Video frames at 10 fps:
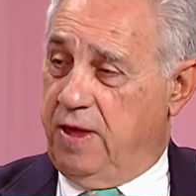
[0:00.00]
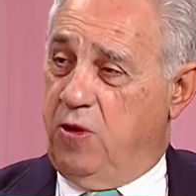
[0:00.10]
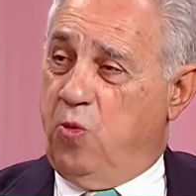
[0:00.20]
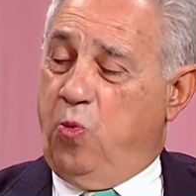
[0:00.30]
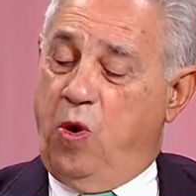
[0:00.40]

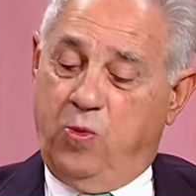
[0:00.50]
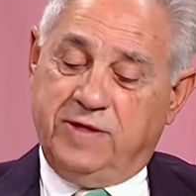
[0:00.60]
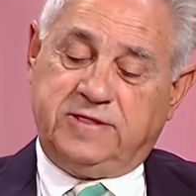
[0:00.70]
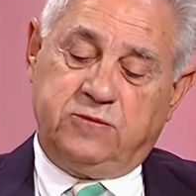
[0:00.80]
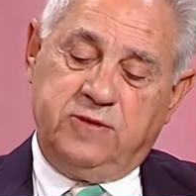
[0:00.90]
Oh, correct. Well, yeah.
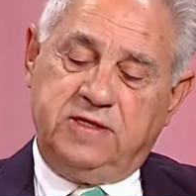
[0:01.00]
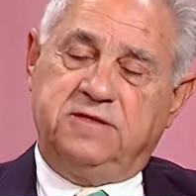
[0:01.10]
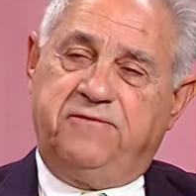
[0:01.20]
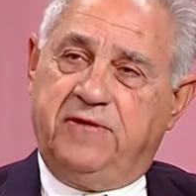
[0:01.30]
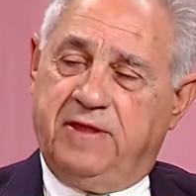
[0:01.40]
what's the
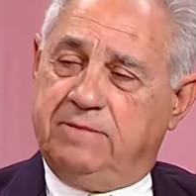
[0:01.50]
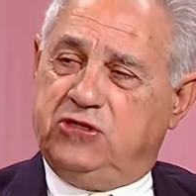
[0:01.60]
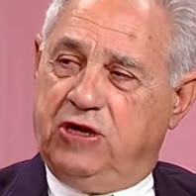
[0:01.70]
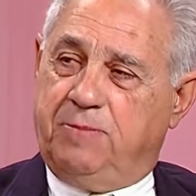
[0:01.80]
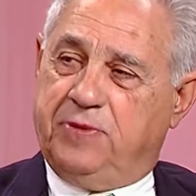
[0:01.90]
reason for them
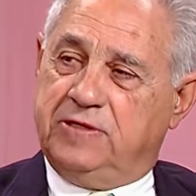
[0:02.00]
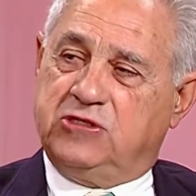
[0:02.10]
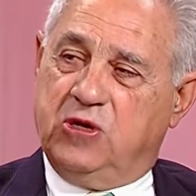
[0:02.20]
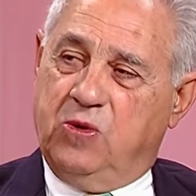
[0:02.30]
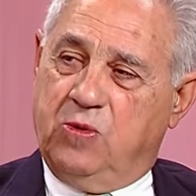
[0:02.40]
jumping
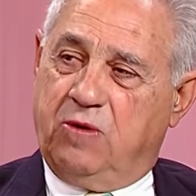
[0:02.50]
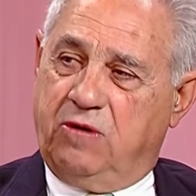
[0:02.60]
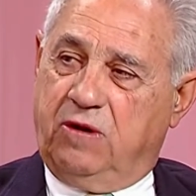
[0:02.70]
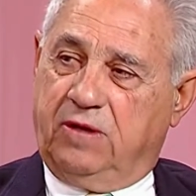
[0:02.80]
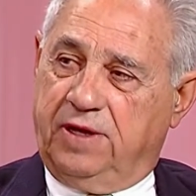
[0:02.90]
so
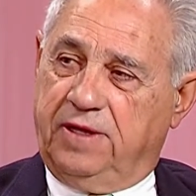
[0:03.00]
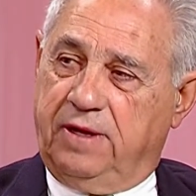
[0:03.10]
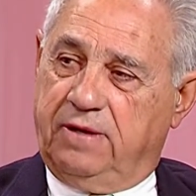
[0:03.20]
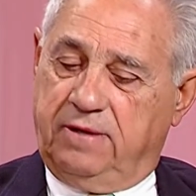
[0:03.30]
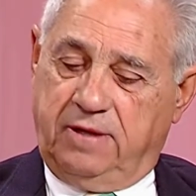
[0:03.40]
early?
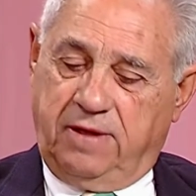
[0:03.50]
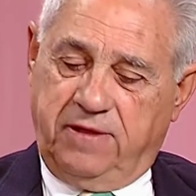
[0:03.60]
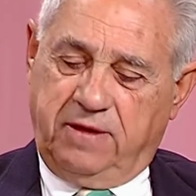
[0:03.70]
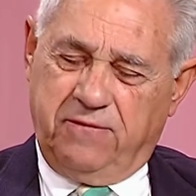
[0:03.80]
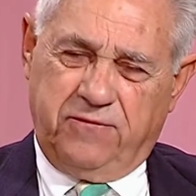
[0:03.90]
I
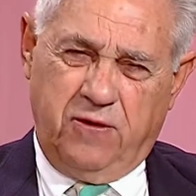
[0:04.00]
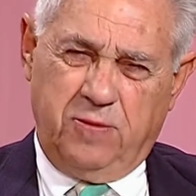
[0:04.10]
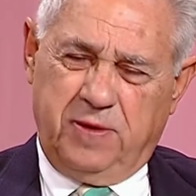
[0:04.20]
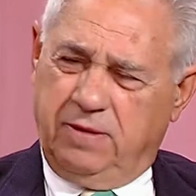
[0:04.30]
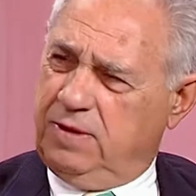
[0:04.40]
think you
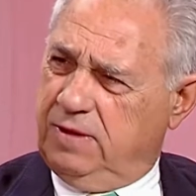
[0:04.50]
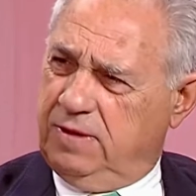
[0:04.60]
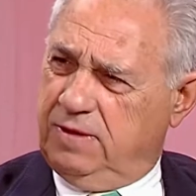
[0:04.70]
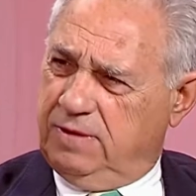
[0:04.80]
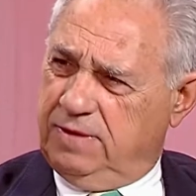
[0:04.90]
told me
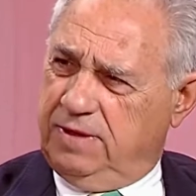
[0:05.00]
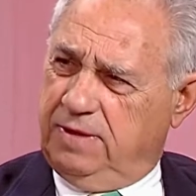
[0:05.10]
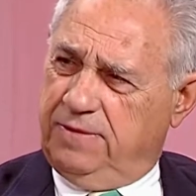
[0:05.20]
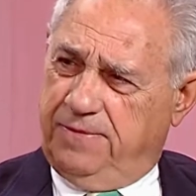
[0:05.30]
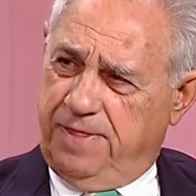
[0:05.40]
a lot
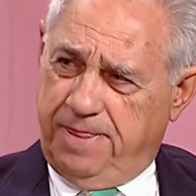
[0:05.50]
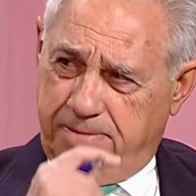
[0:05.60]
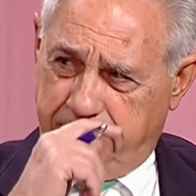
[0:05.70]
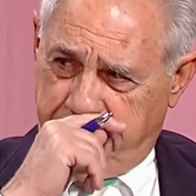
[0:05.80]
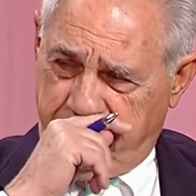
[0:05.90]
of it's money
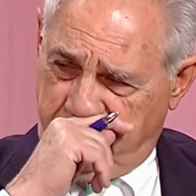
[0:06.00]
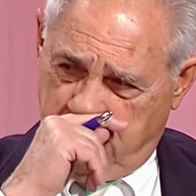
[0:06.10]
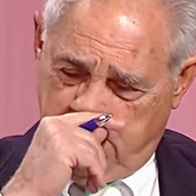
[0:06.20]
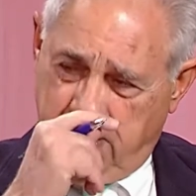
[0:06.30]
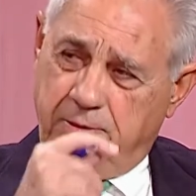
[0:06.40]
ba- financial
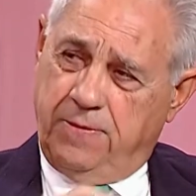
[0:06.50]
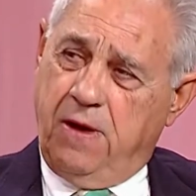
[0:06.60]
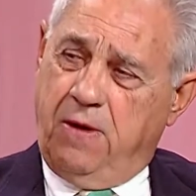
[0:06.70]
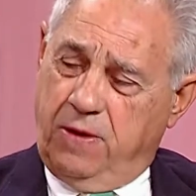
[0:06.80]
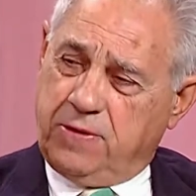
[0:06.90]
based, right? Oh,